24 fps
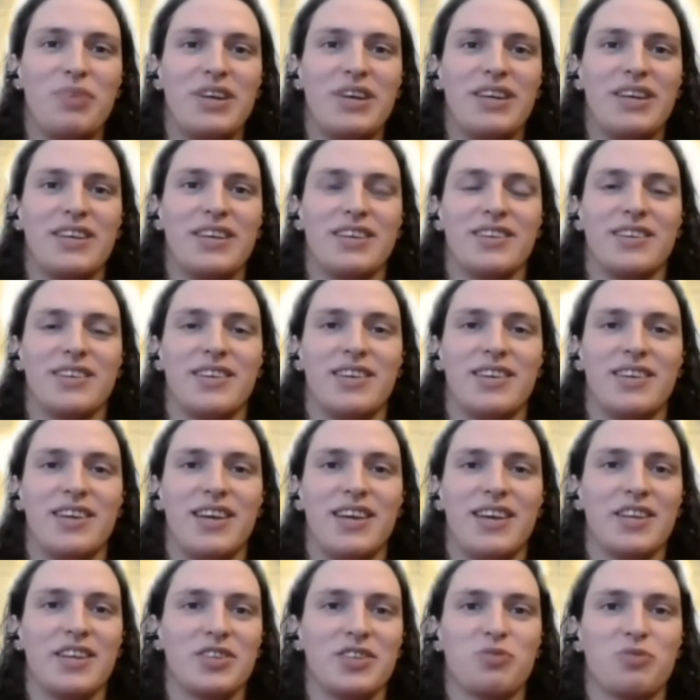being
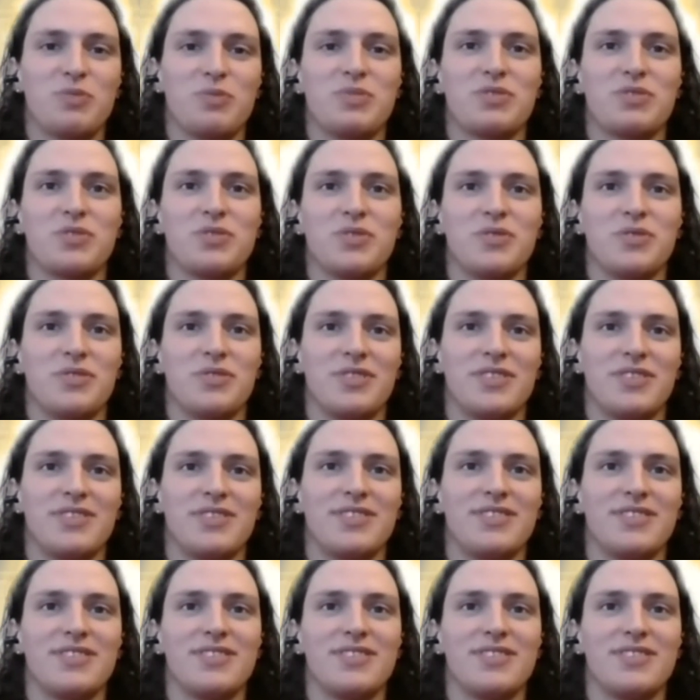in a swimsuit